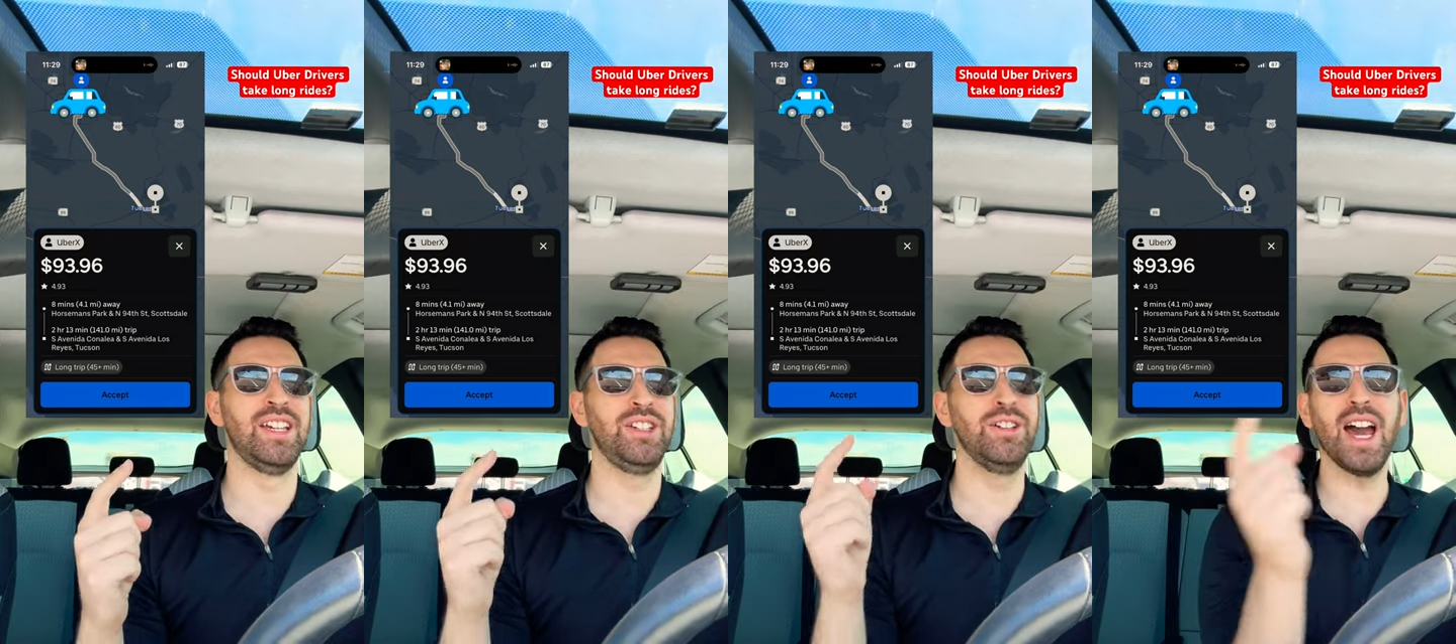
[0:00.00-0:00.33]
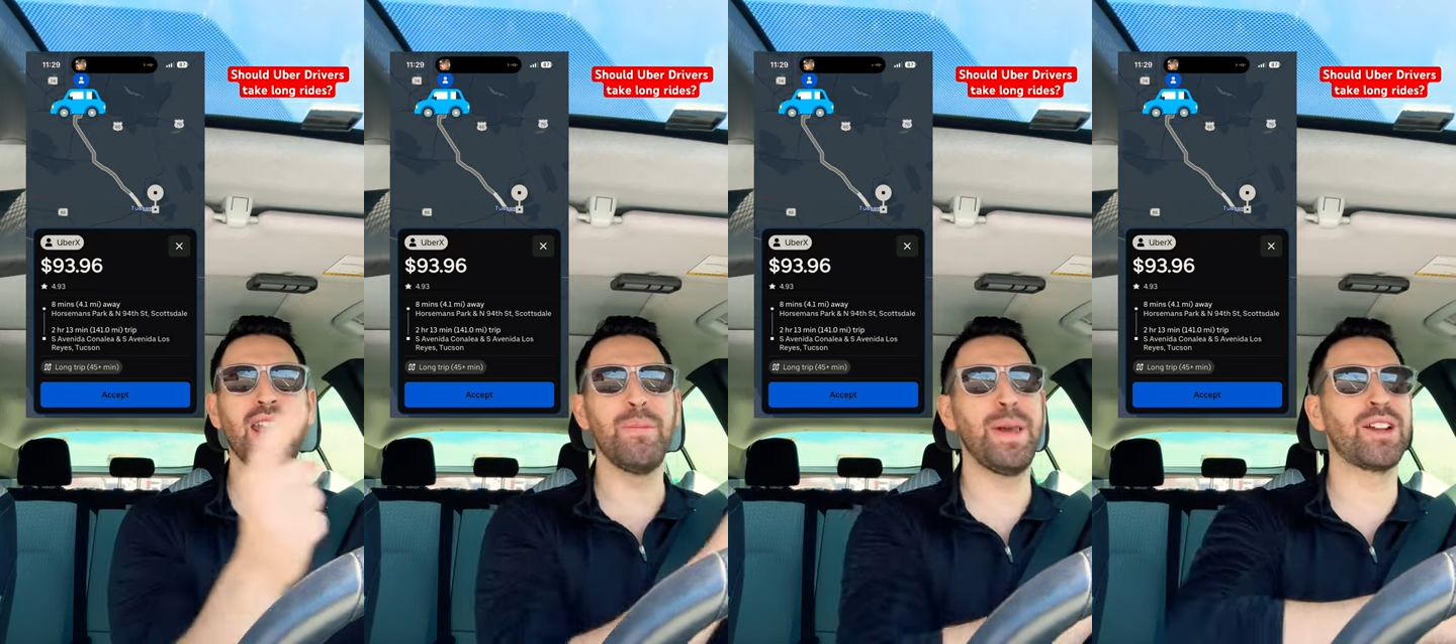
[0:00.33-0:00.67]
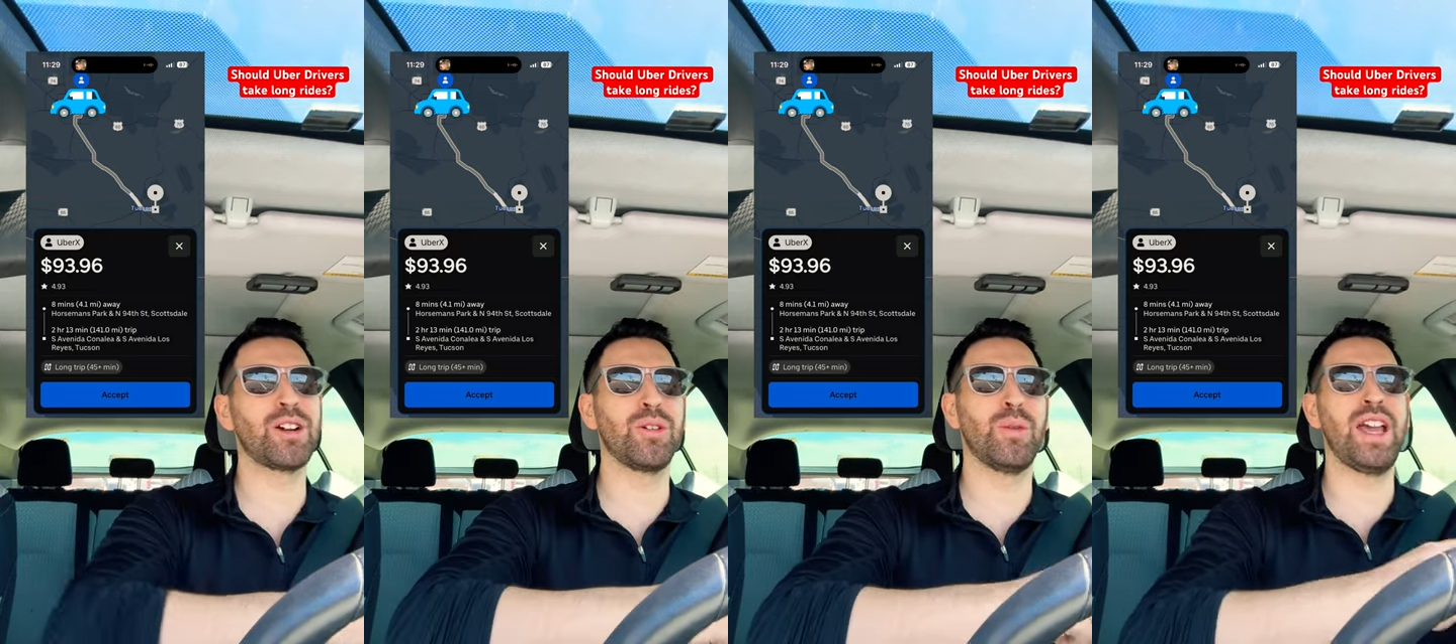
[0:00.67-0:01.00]
you gotta make
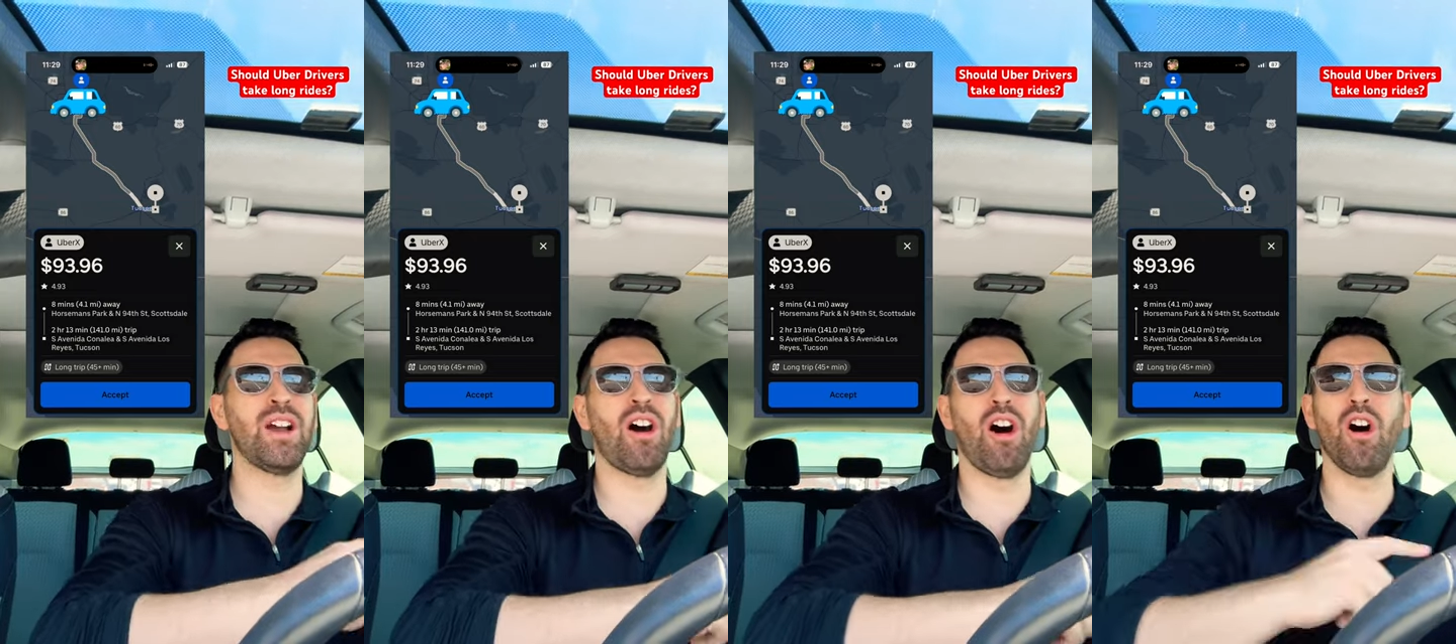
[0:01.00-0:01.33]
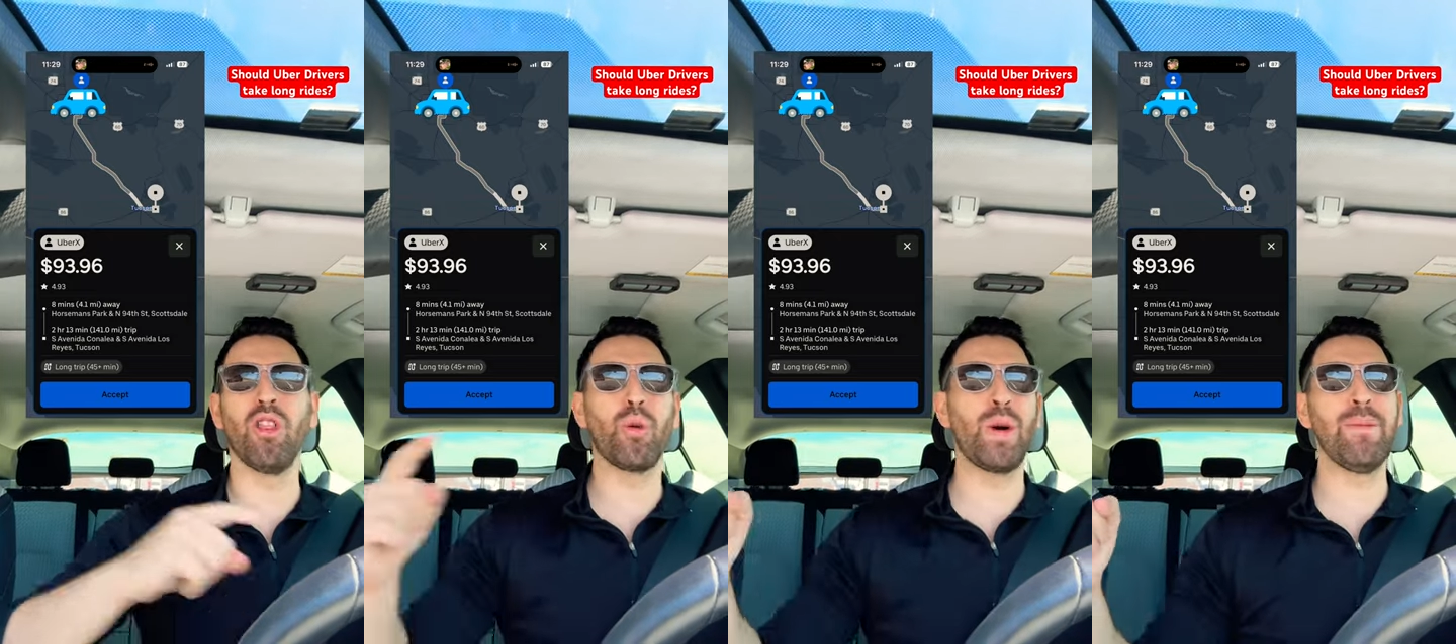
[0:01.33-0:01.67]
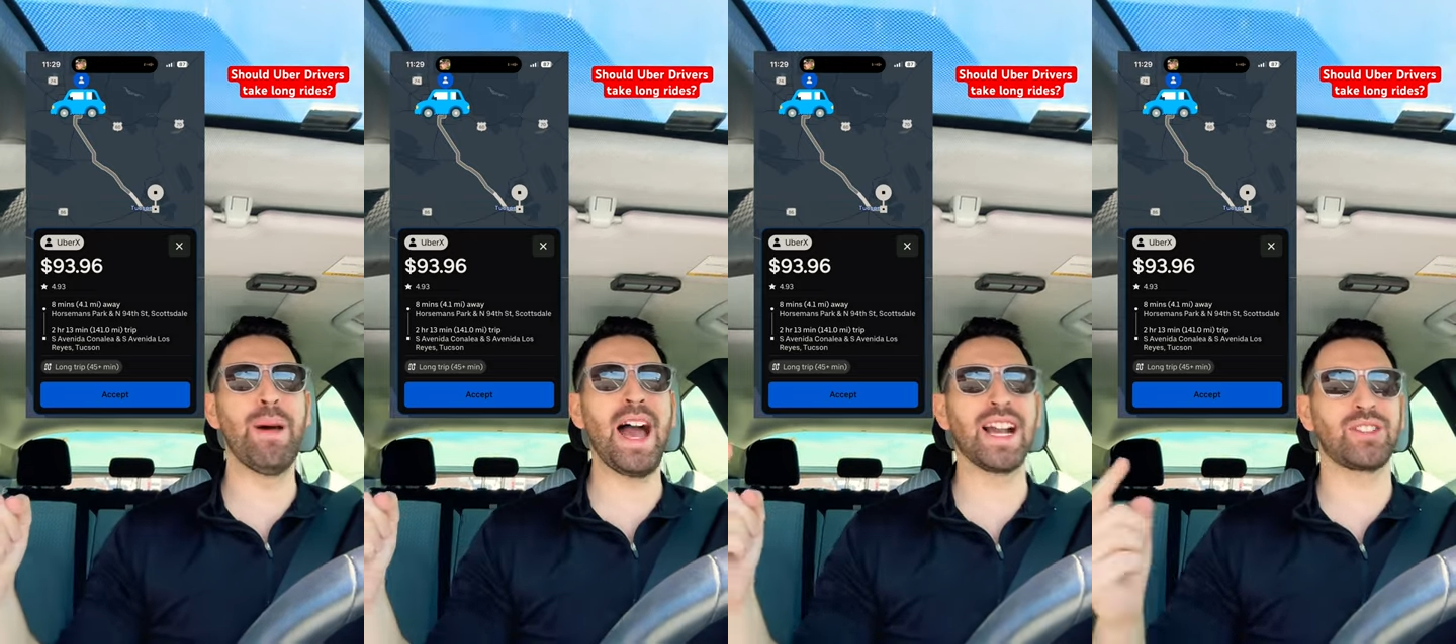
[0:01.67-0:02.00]
your way all the way back.